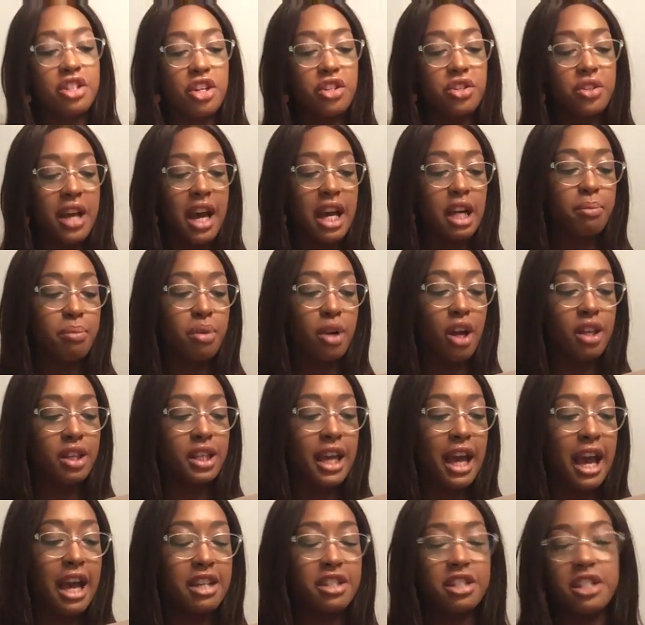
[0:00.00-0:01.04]
it shows you how to put on
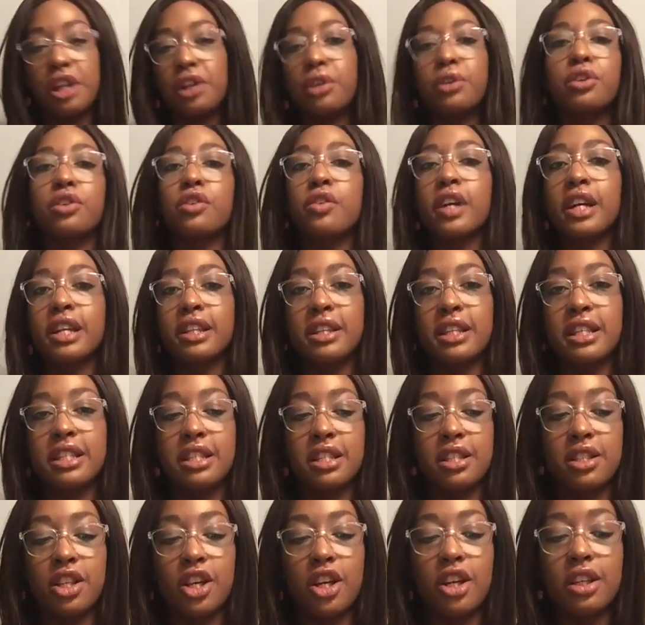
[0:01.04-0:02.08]
the eyeshadow and create
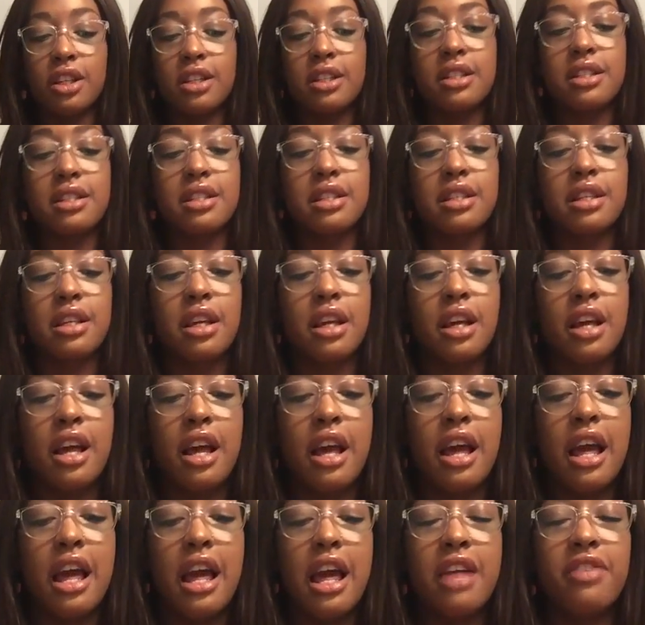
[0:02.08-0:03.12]
these looks.
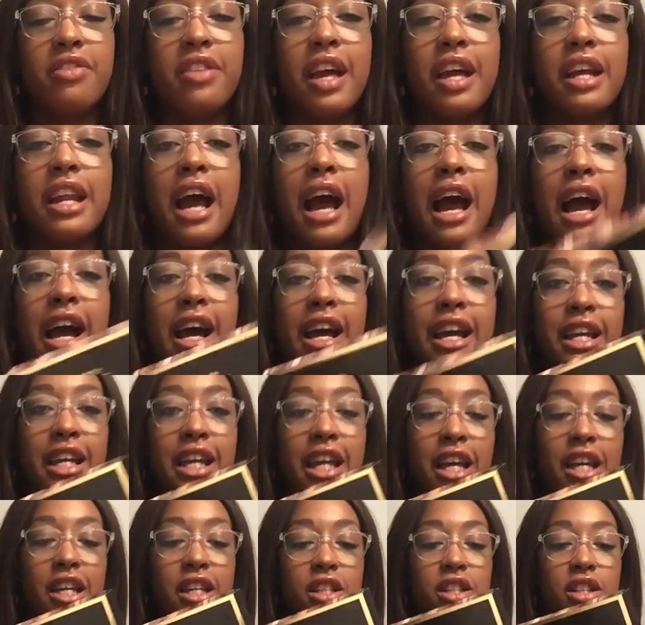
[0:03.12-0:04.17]
And then
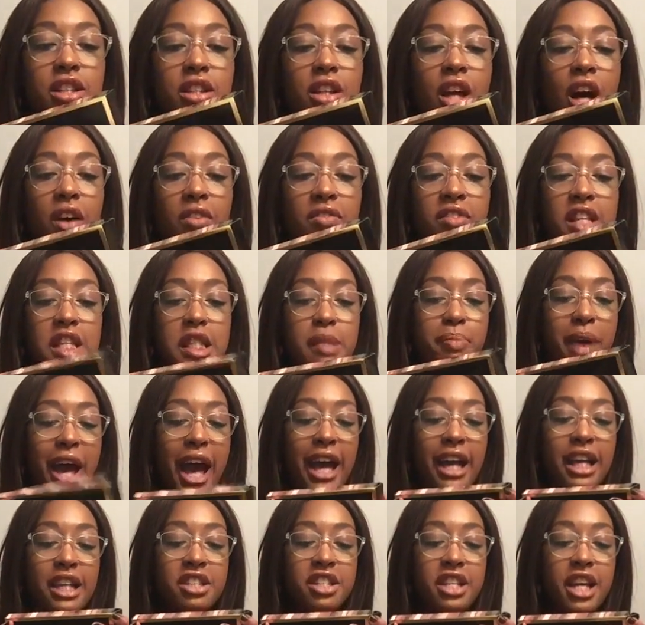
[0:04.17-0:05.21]
I love this
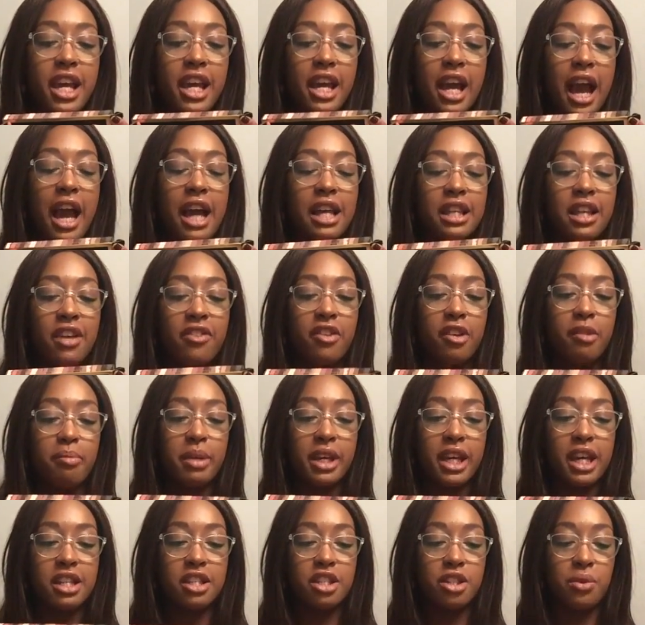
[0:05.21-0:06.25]
packaging. I love it
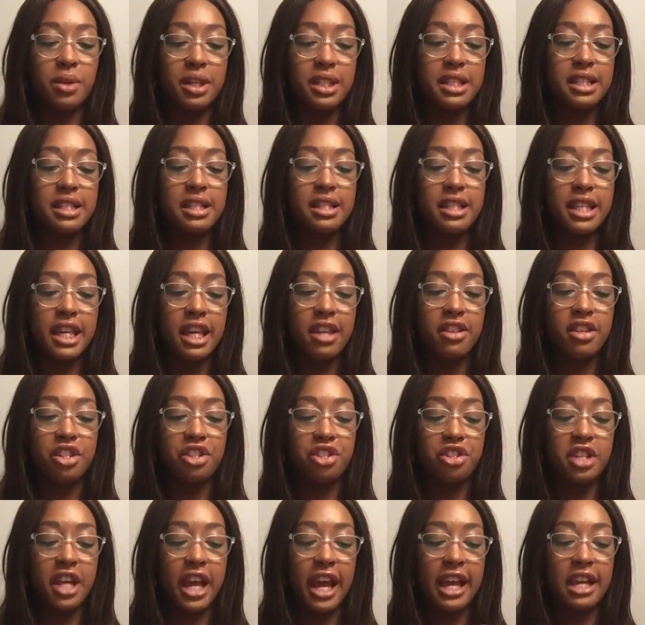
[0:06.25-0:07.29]
because you can see the
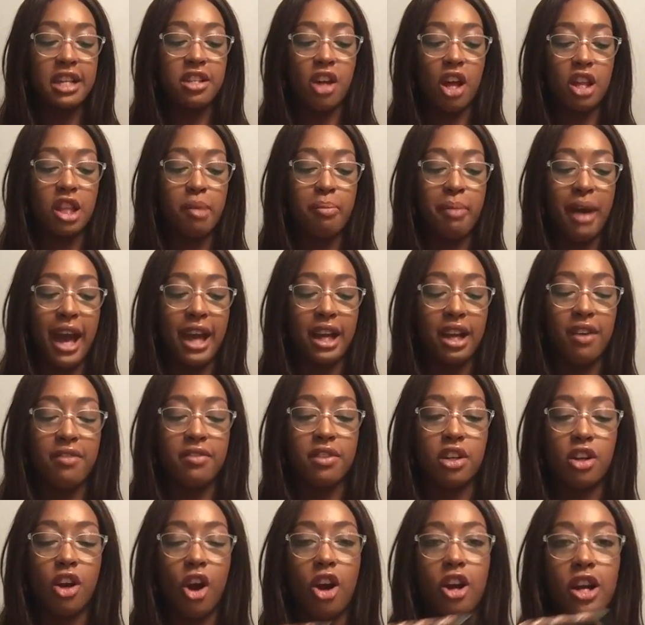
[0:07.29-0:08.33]
shades on the back of
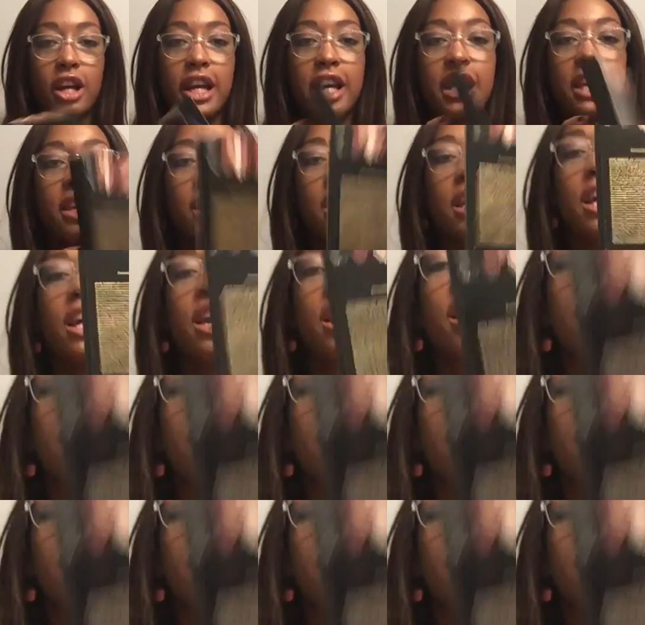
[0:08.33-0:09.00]
the carton.